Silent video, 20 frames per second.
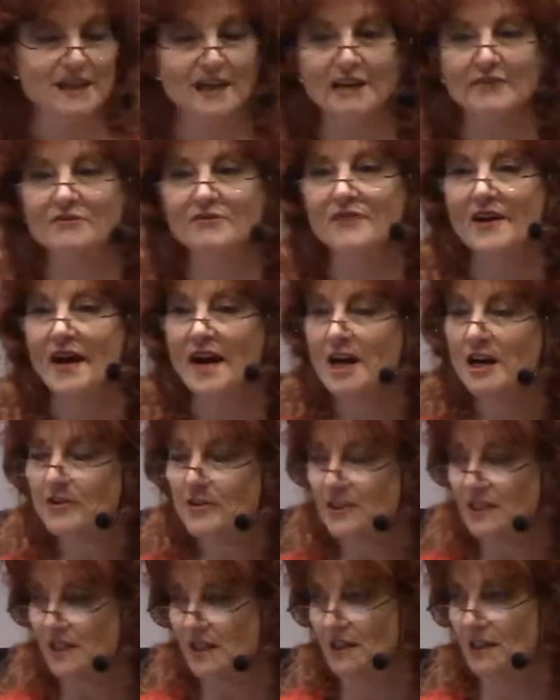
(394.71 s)
like a
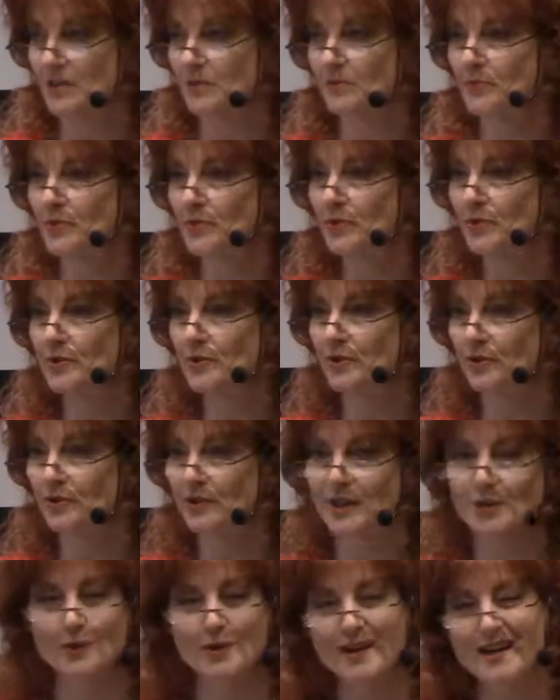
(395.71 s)
virus in a computer
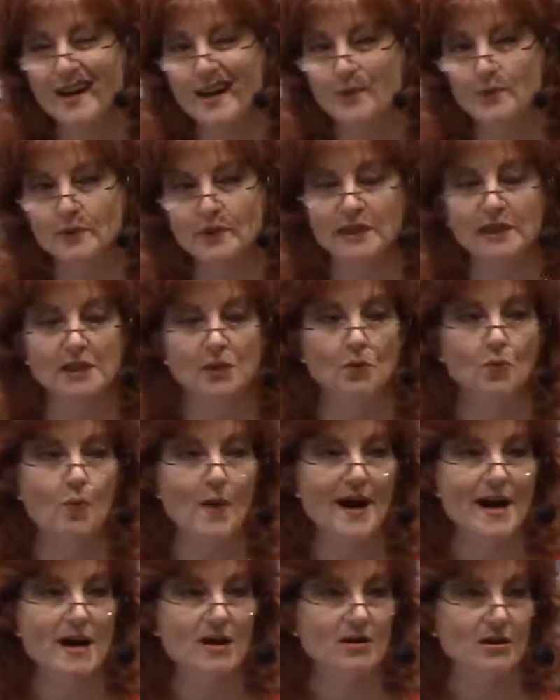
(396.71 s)
that we're not really
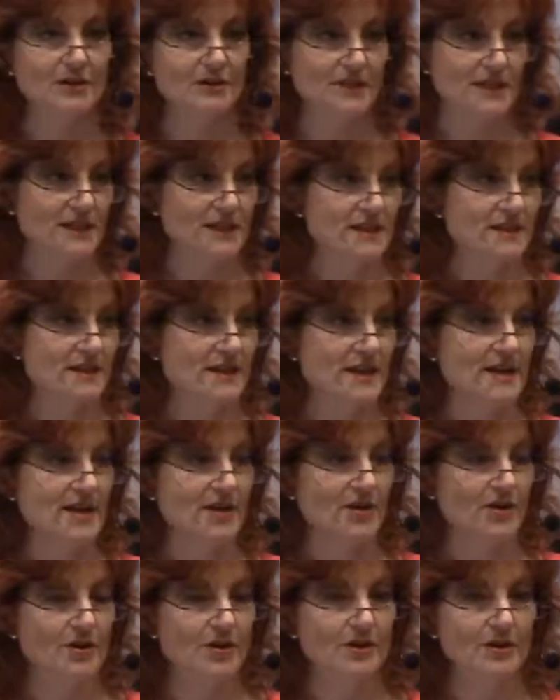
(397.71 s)
aware of that's
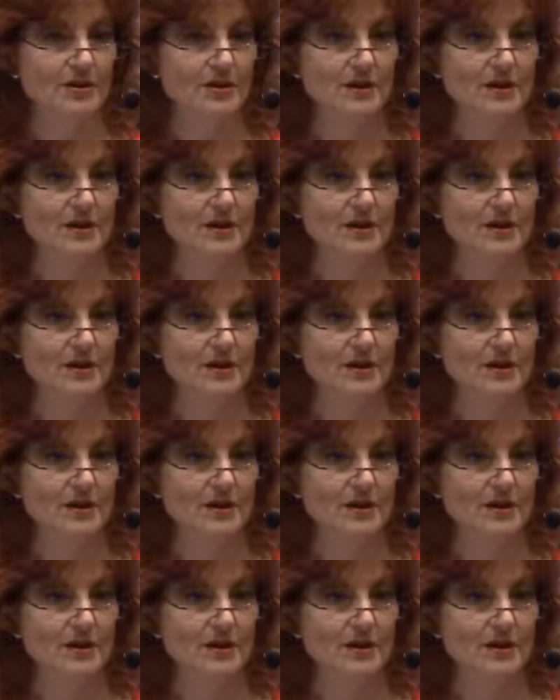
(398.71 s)
there.